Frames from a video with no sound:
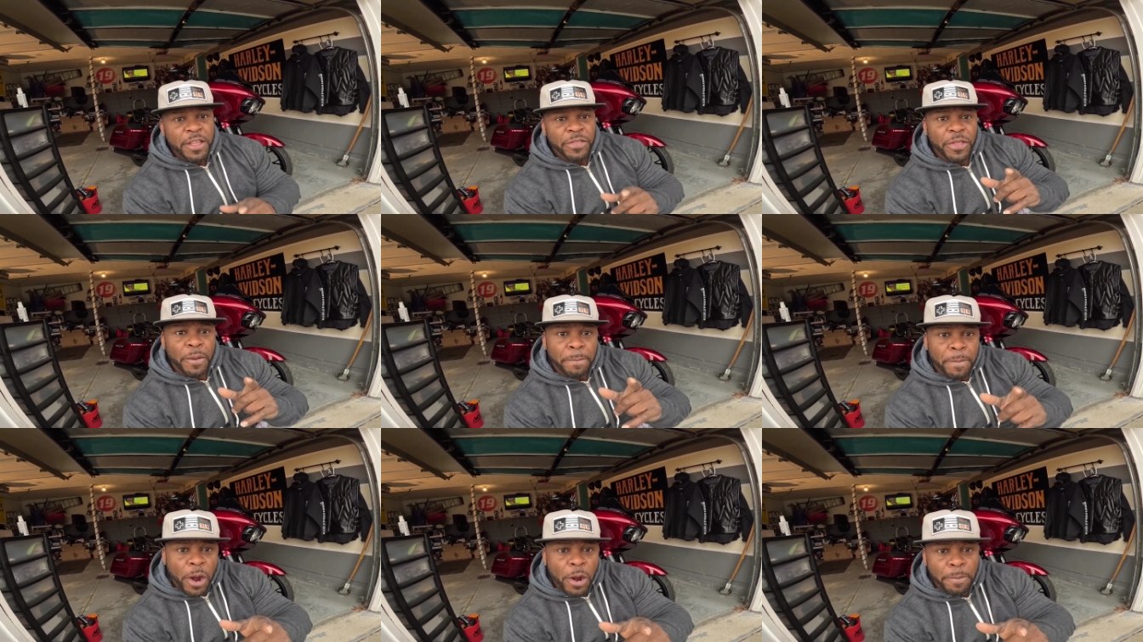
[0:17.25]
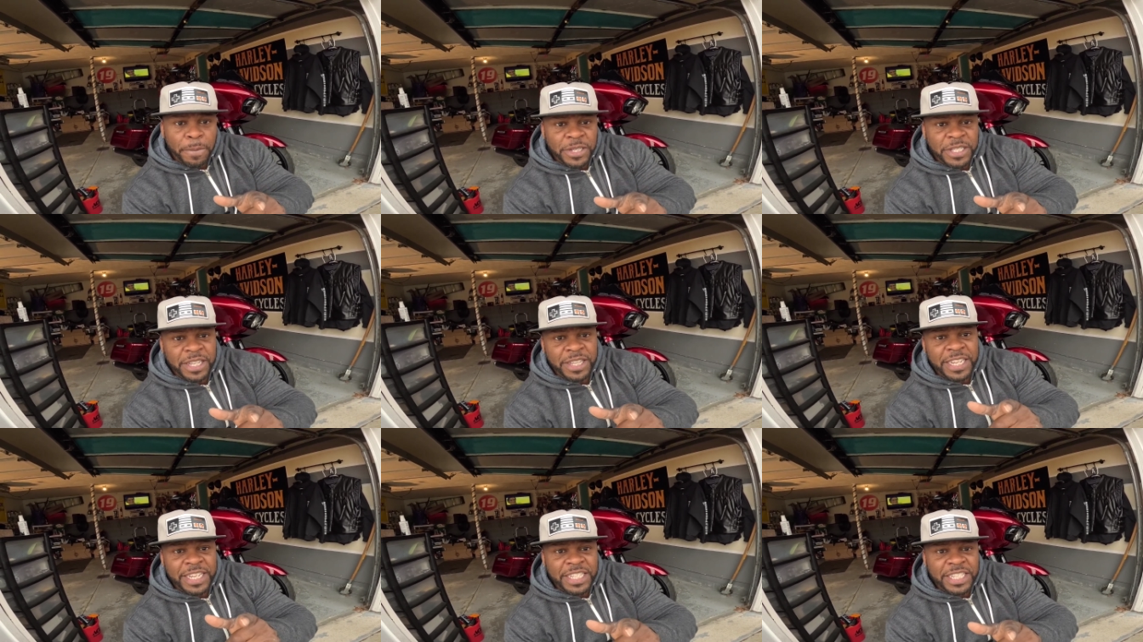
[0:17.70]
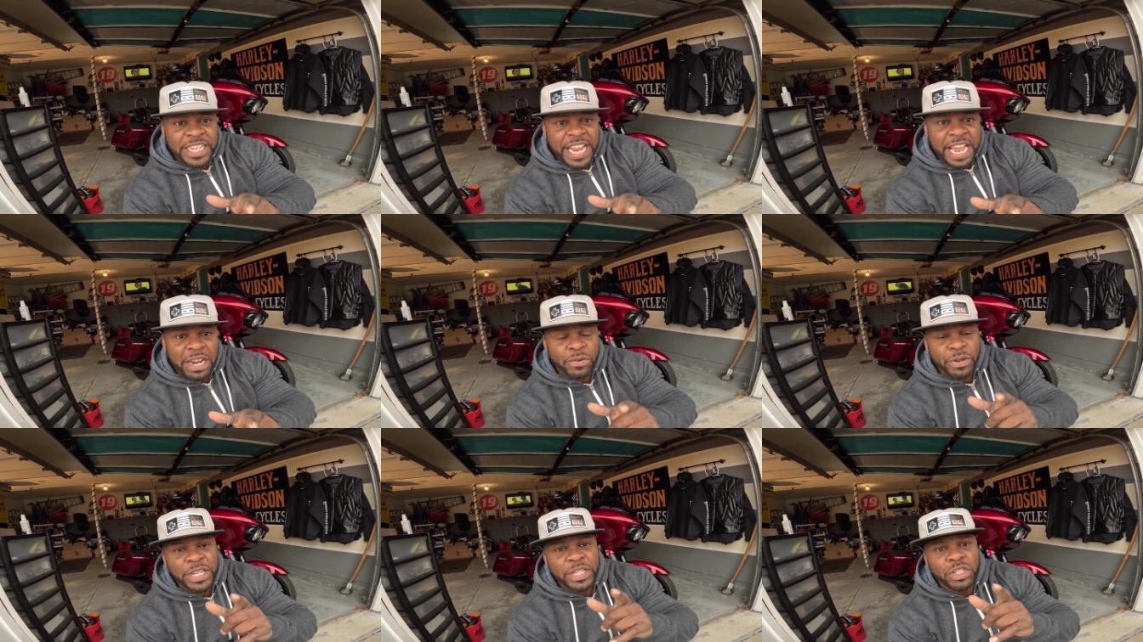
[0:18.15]
The purpose of this
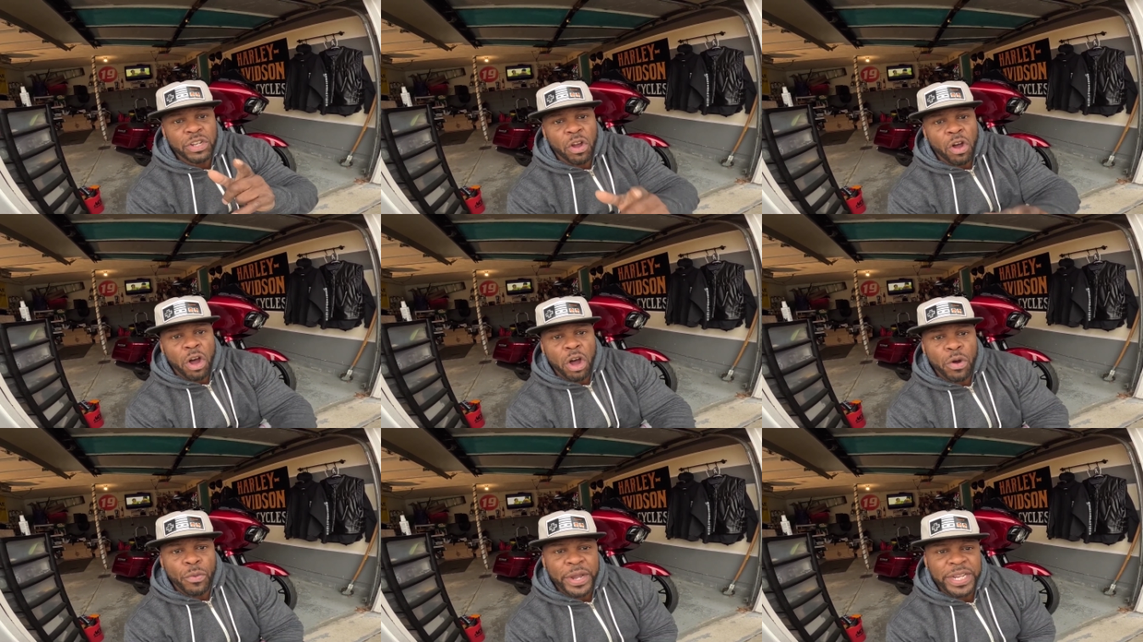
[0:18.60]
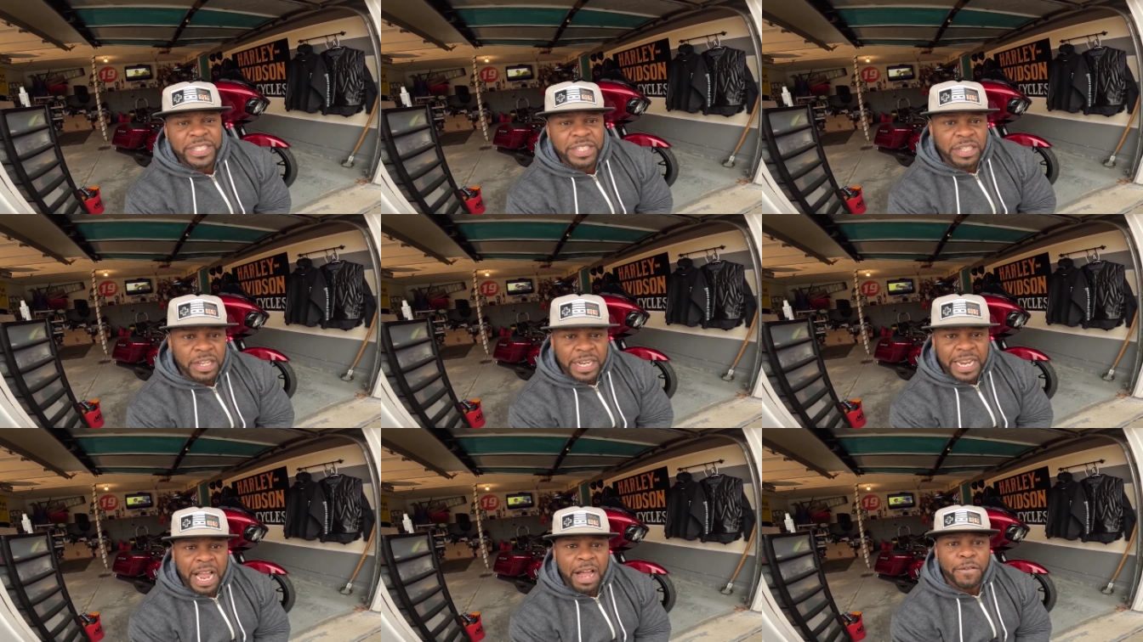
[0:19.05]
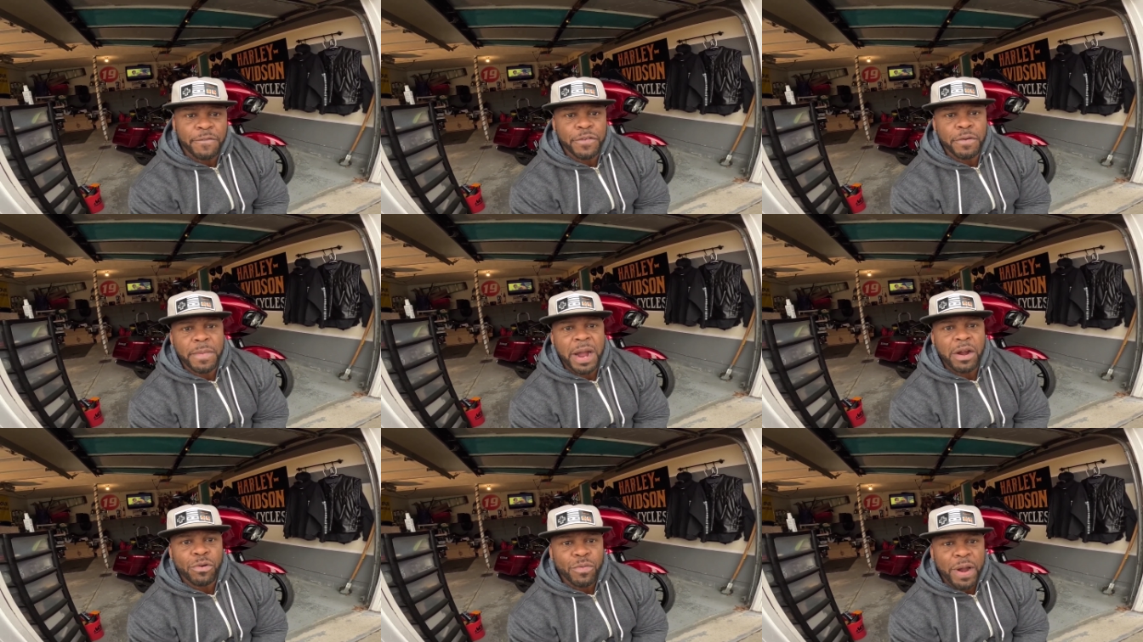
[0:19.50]
channel is to always look out
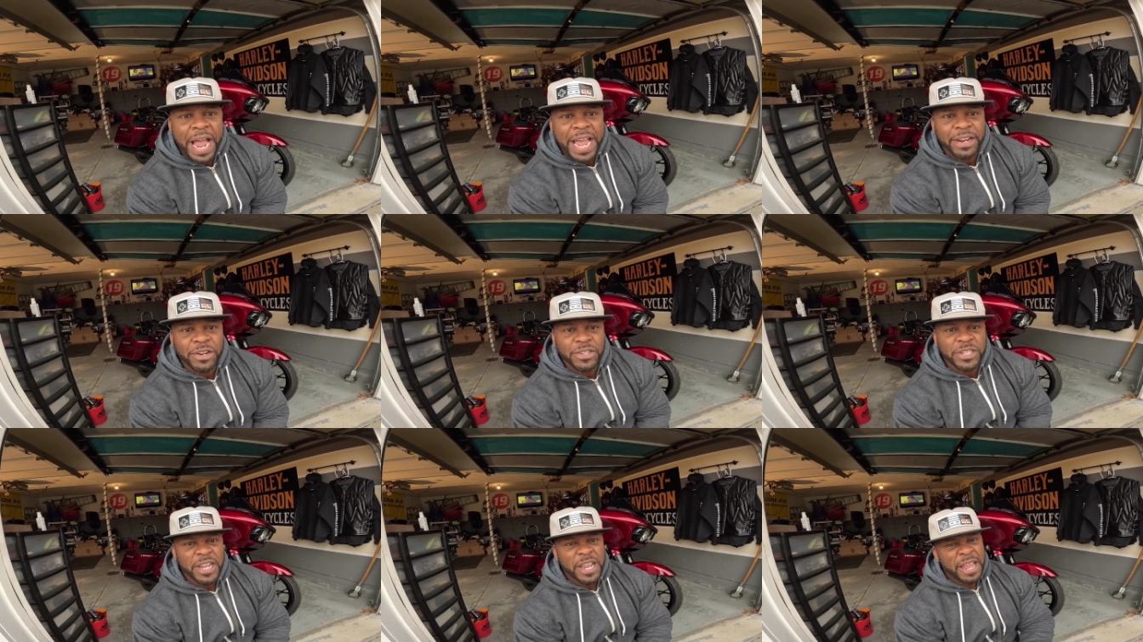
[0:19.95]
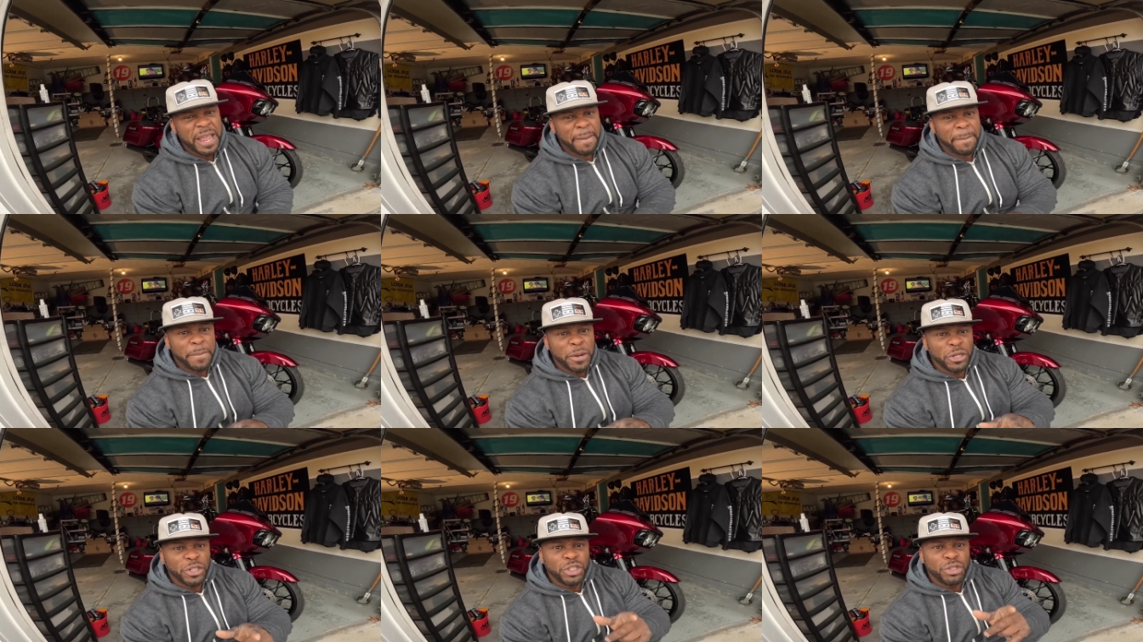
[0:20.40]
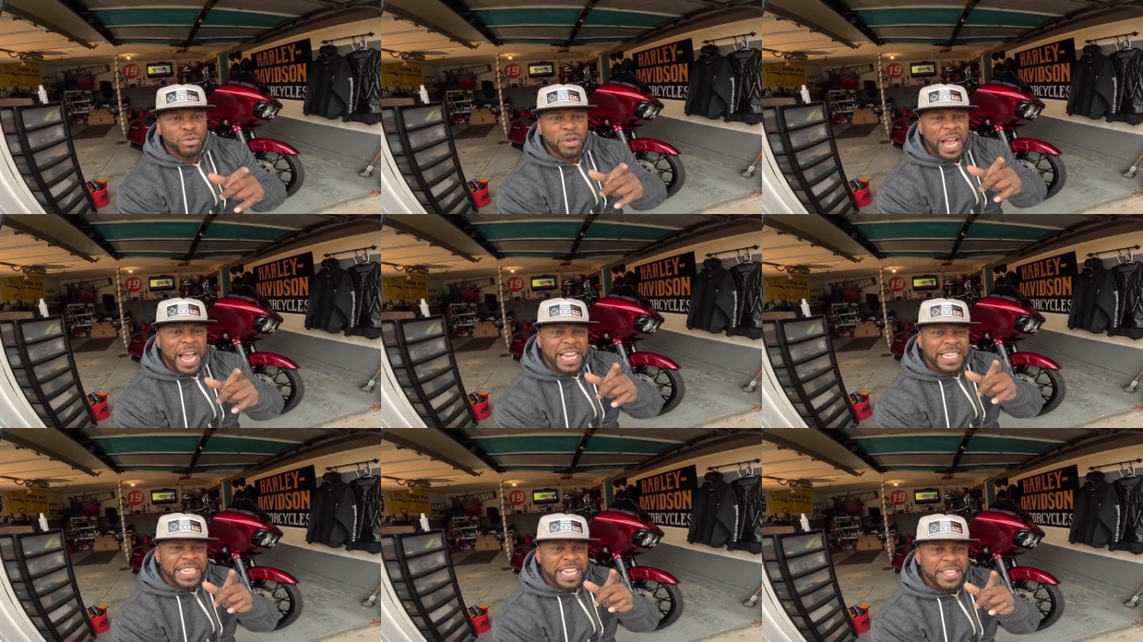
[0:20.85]
for my riders and put you
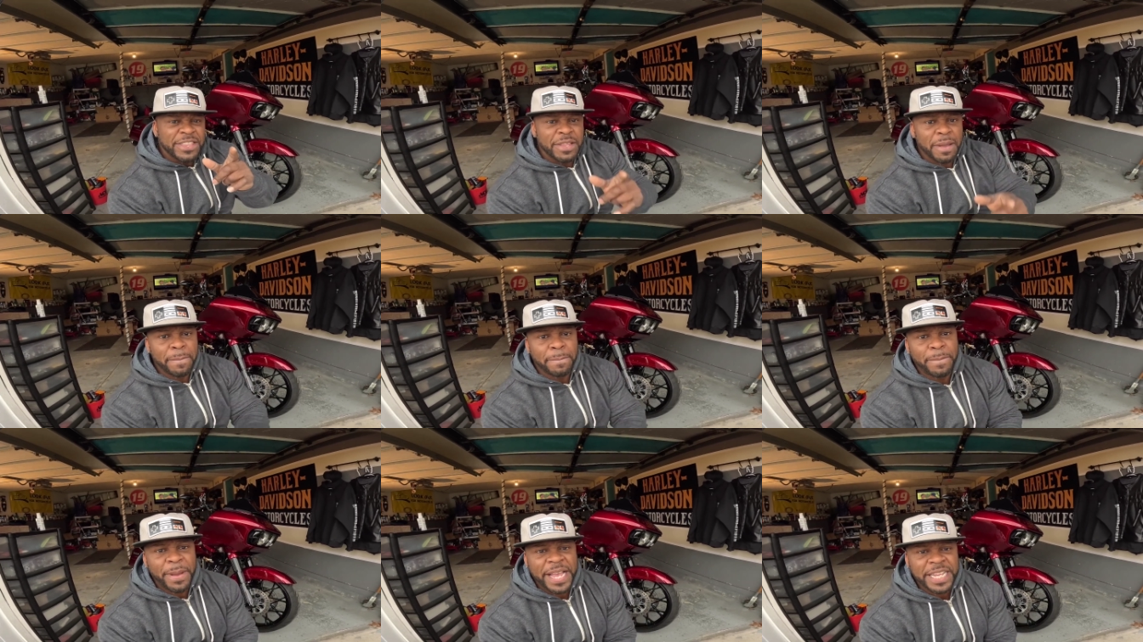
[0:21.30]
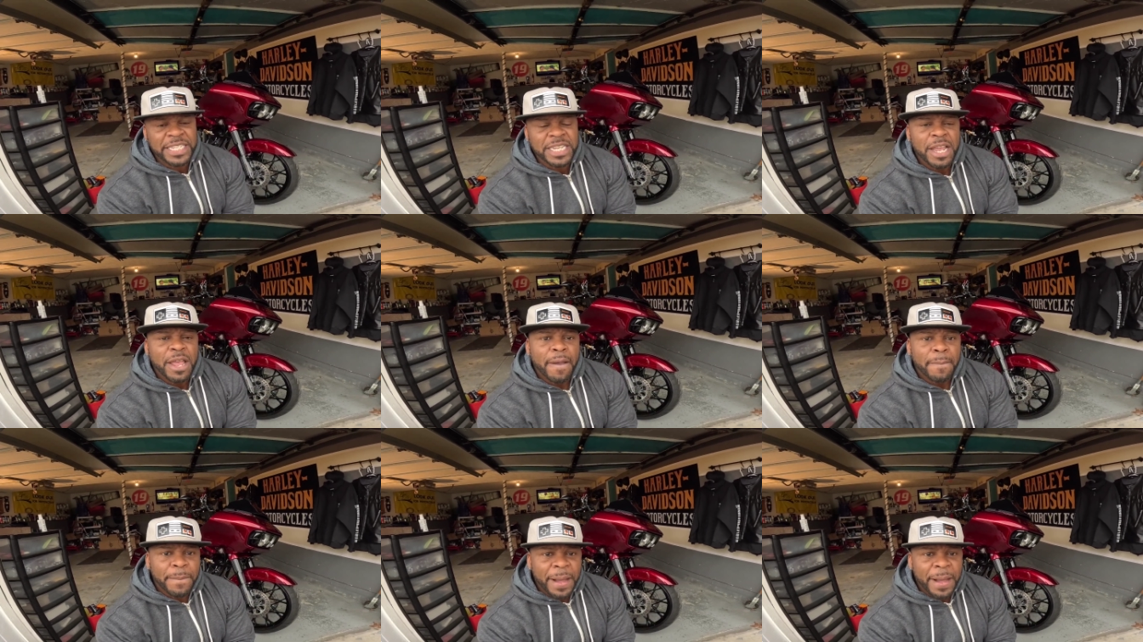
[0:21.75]
guys in the best